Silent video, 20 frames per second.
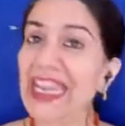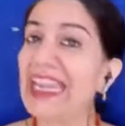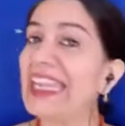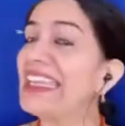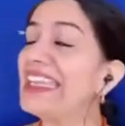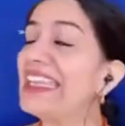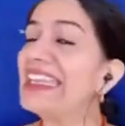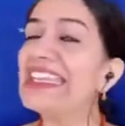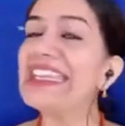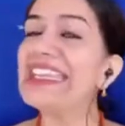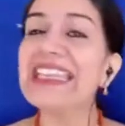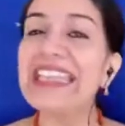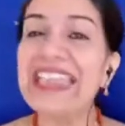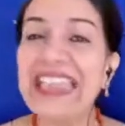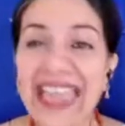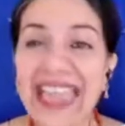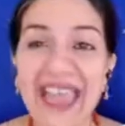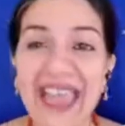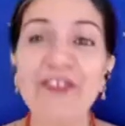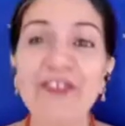he
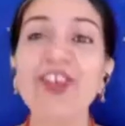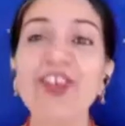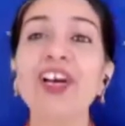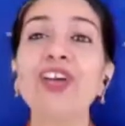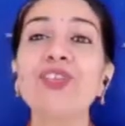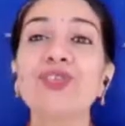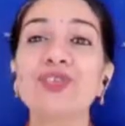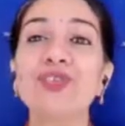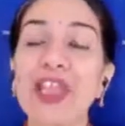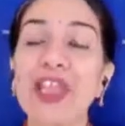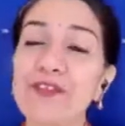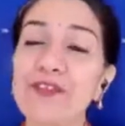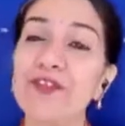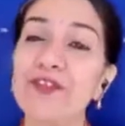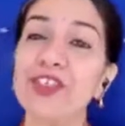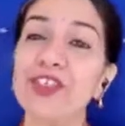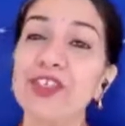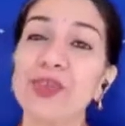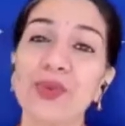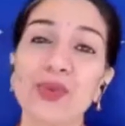never
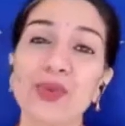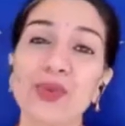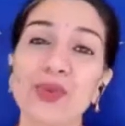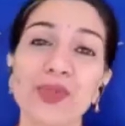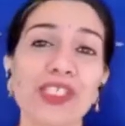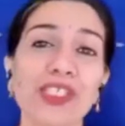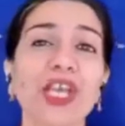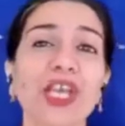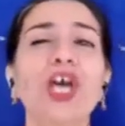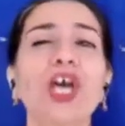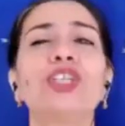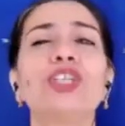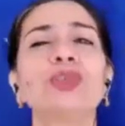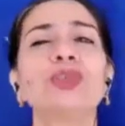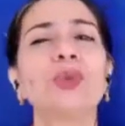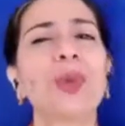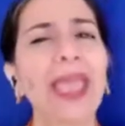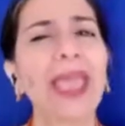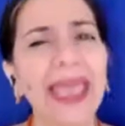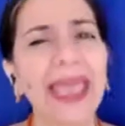refused
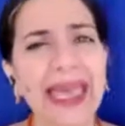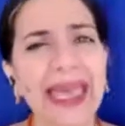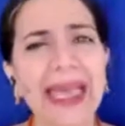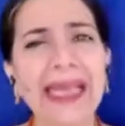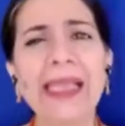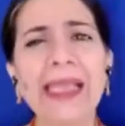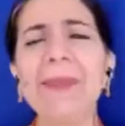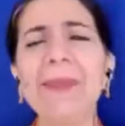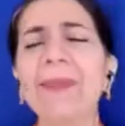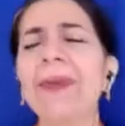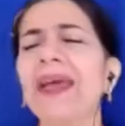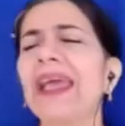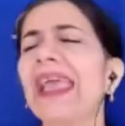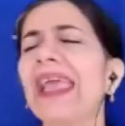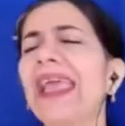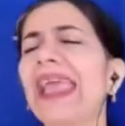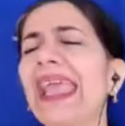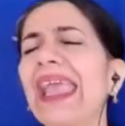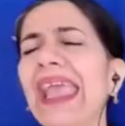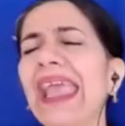to help
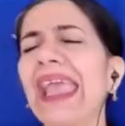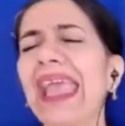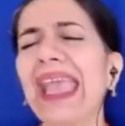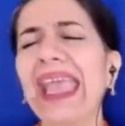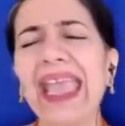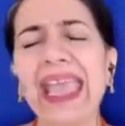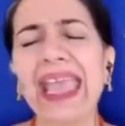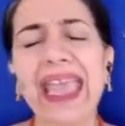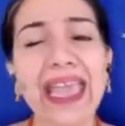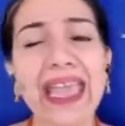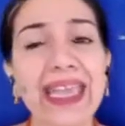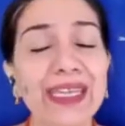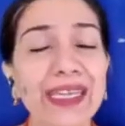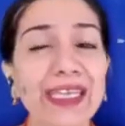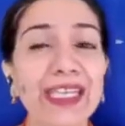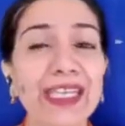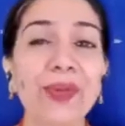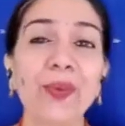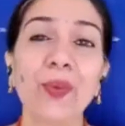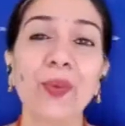
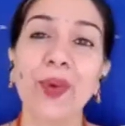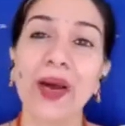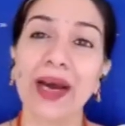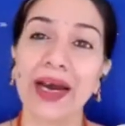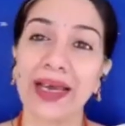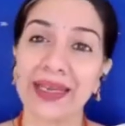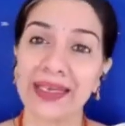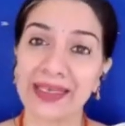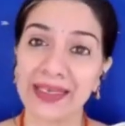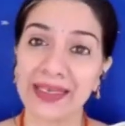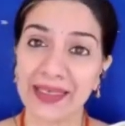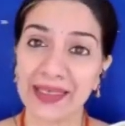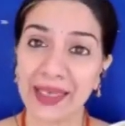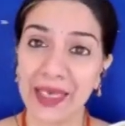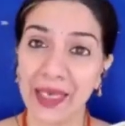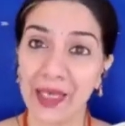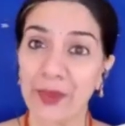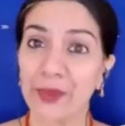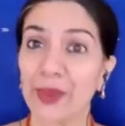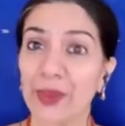anyone
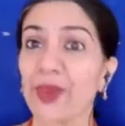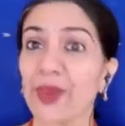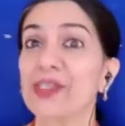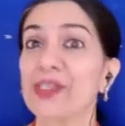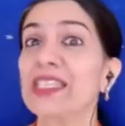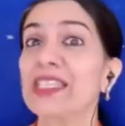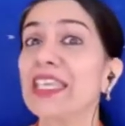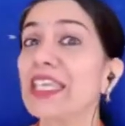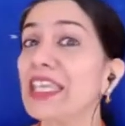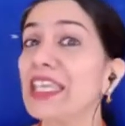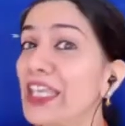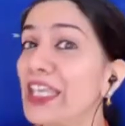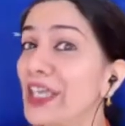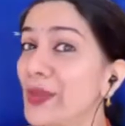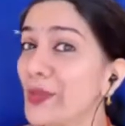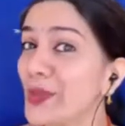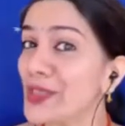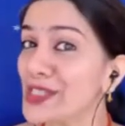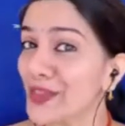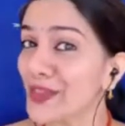because
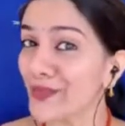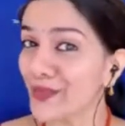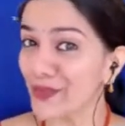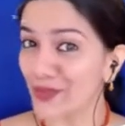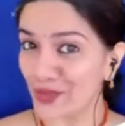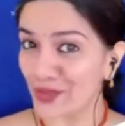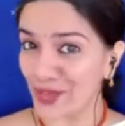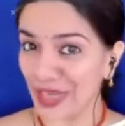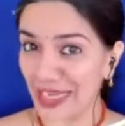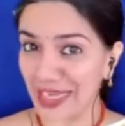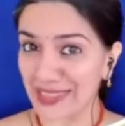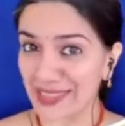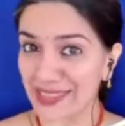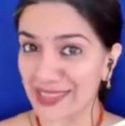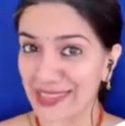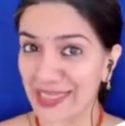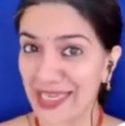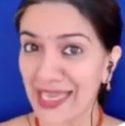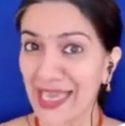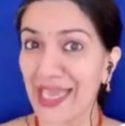he was
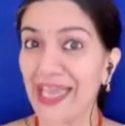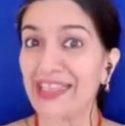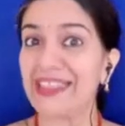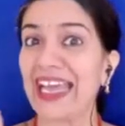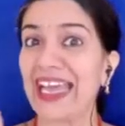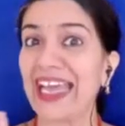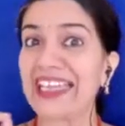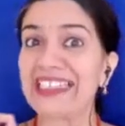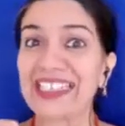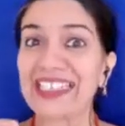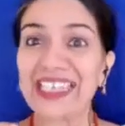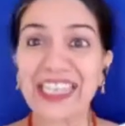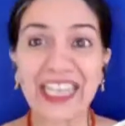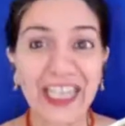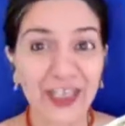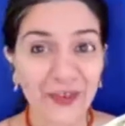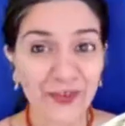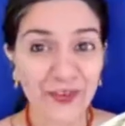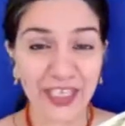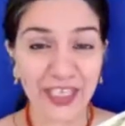afraid that
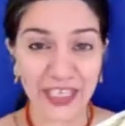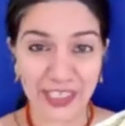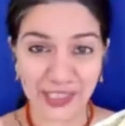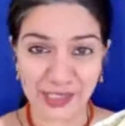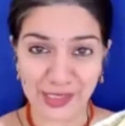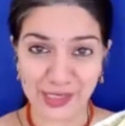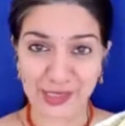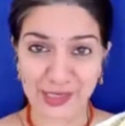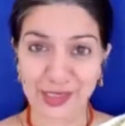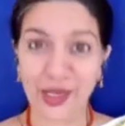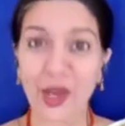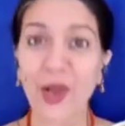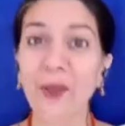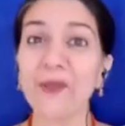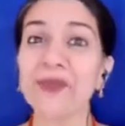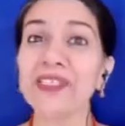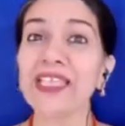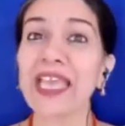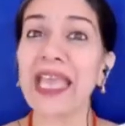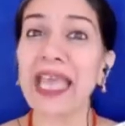if he
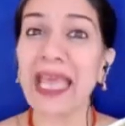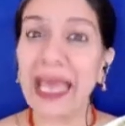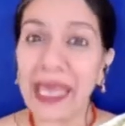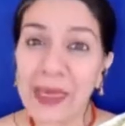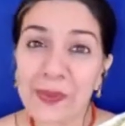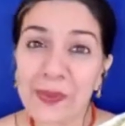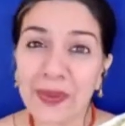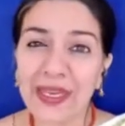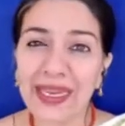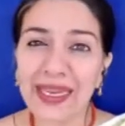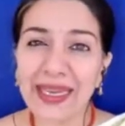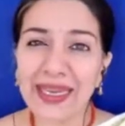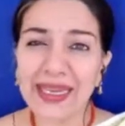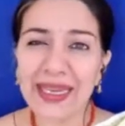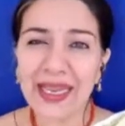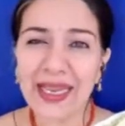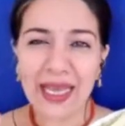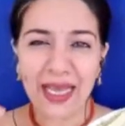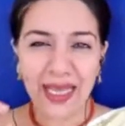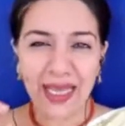stopped
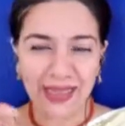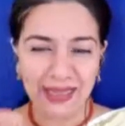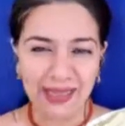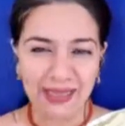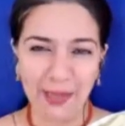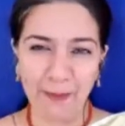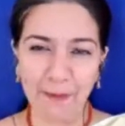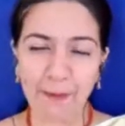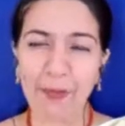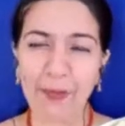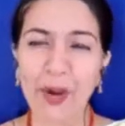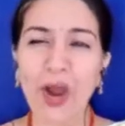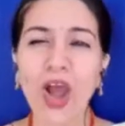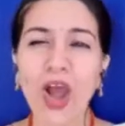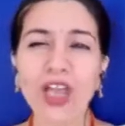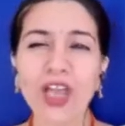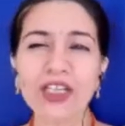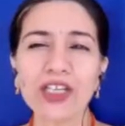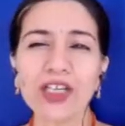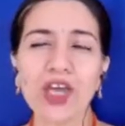helping, the
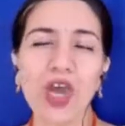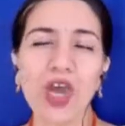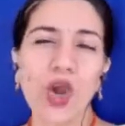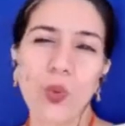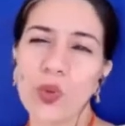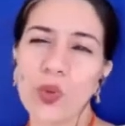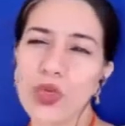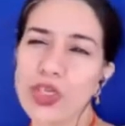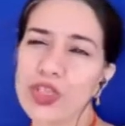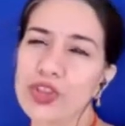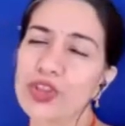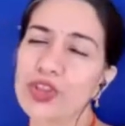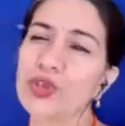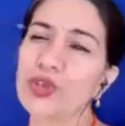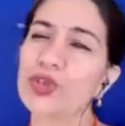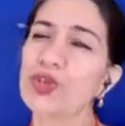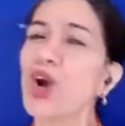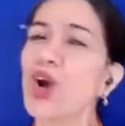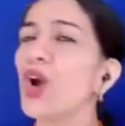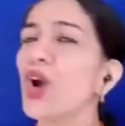pot would
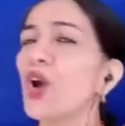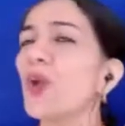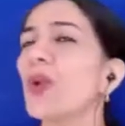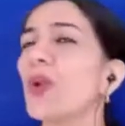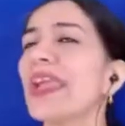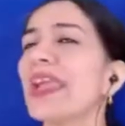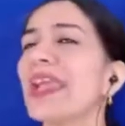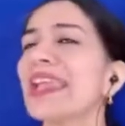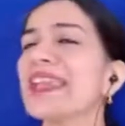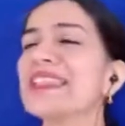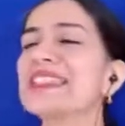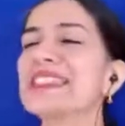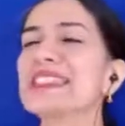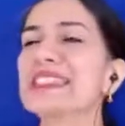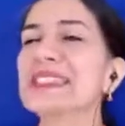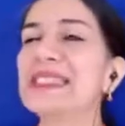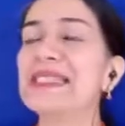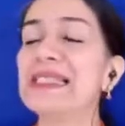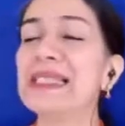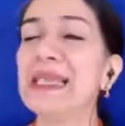throw away
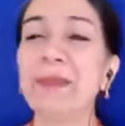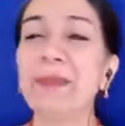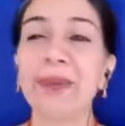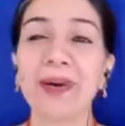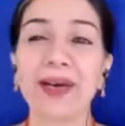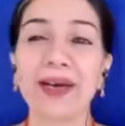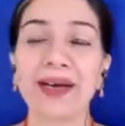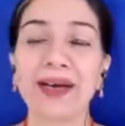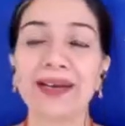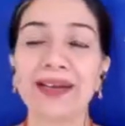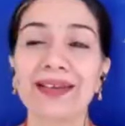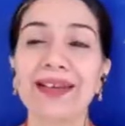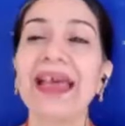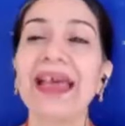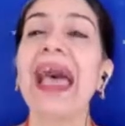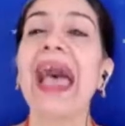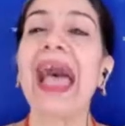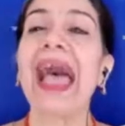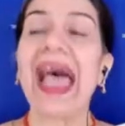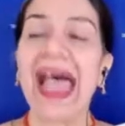its slipper
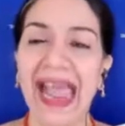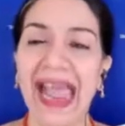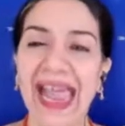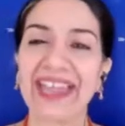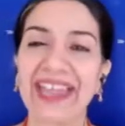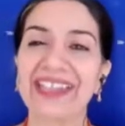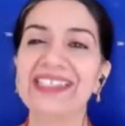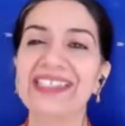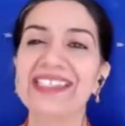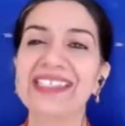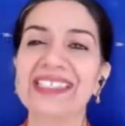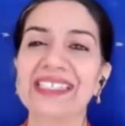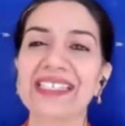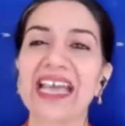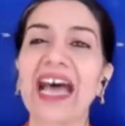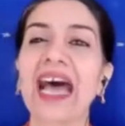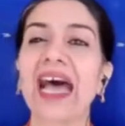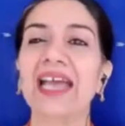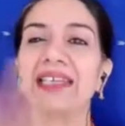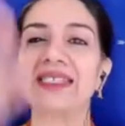and
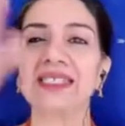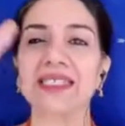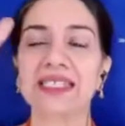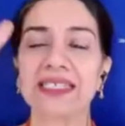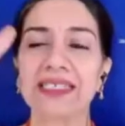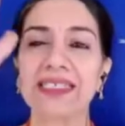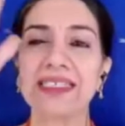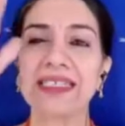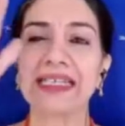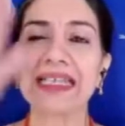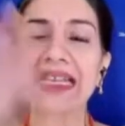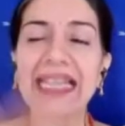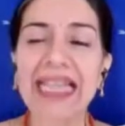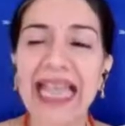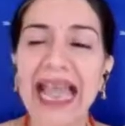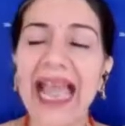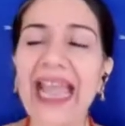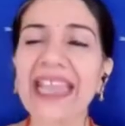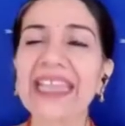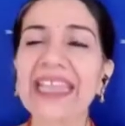start
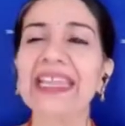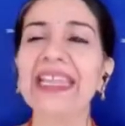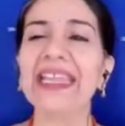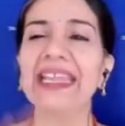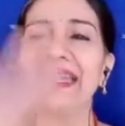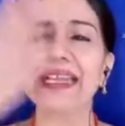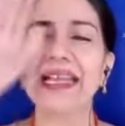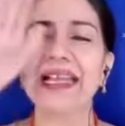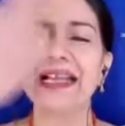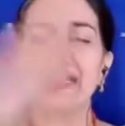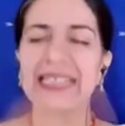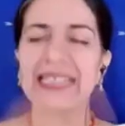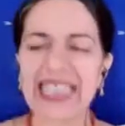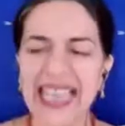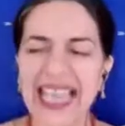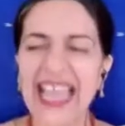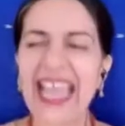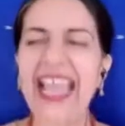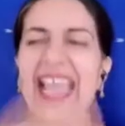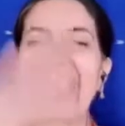clanging,
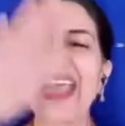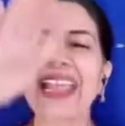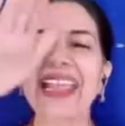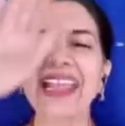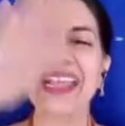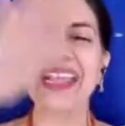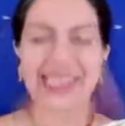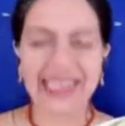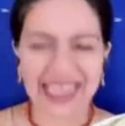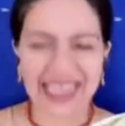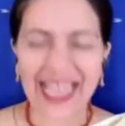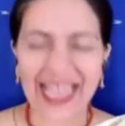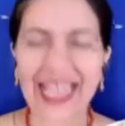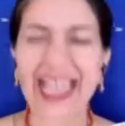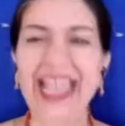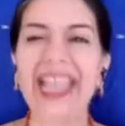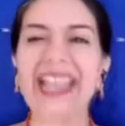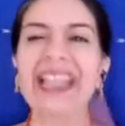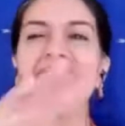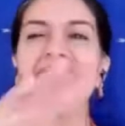clang,
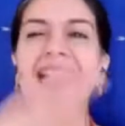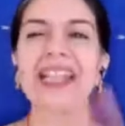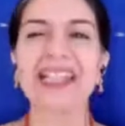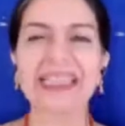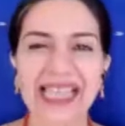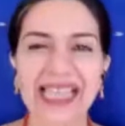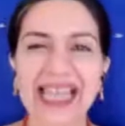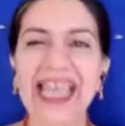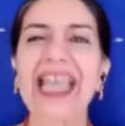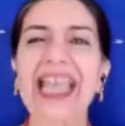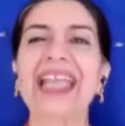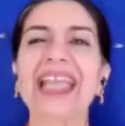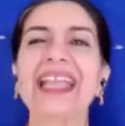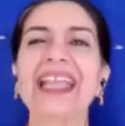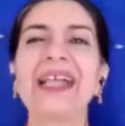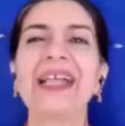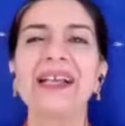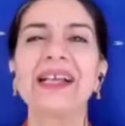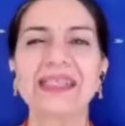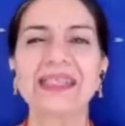clang,
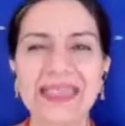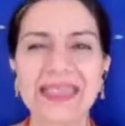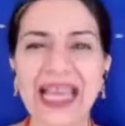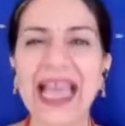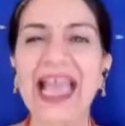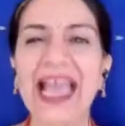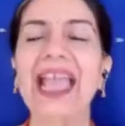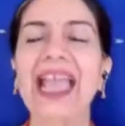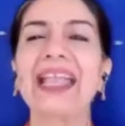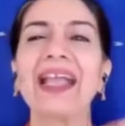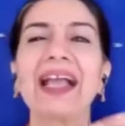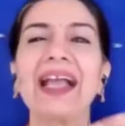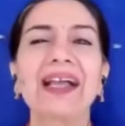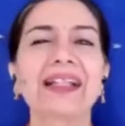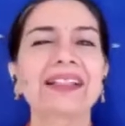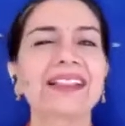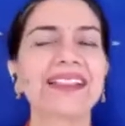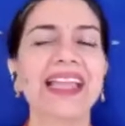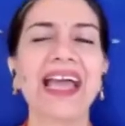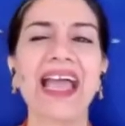clang, clang,
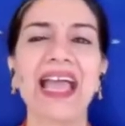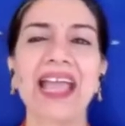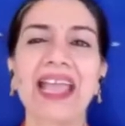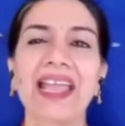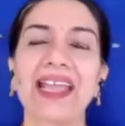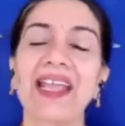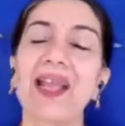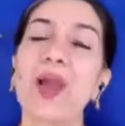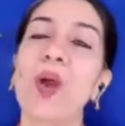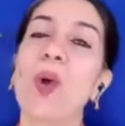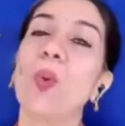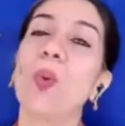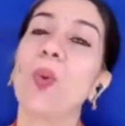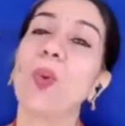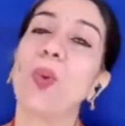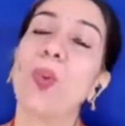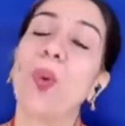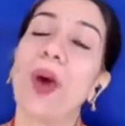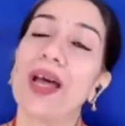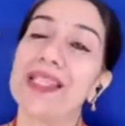clang
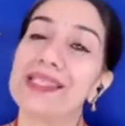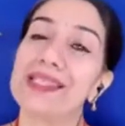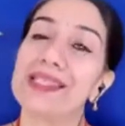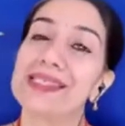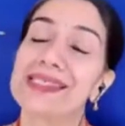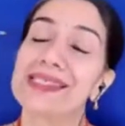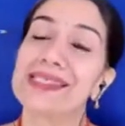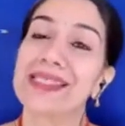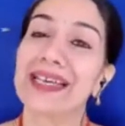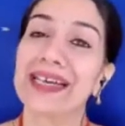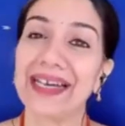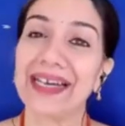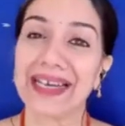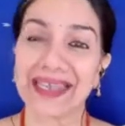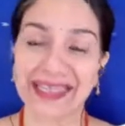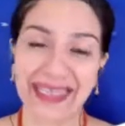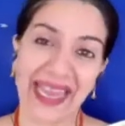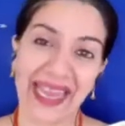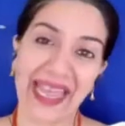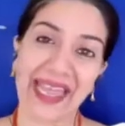once
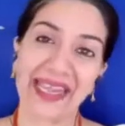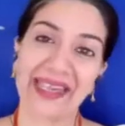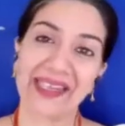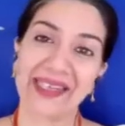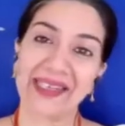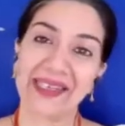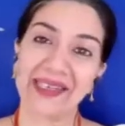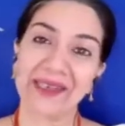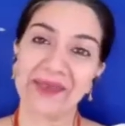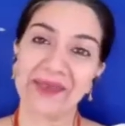again.